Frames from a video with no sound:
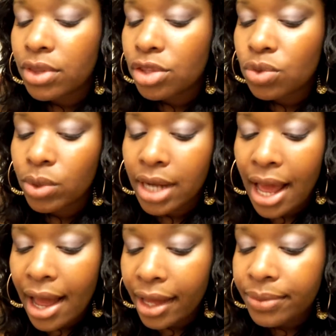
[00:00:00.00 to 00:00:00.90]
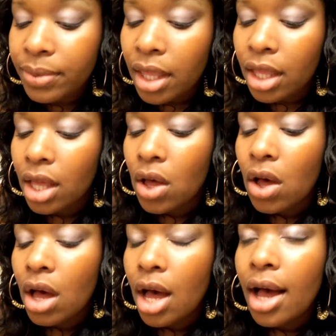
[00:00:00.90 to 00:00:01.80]
that you want to hide.
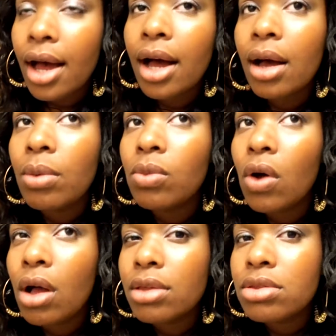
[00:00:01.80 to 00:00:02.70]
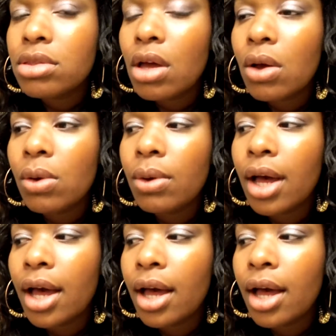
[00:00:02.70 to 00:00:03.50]
Also,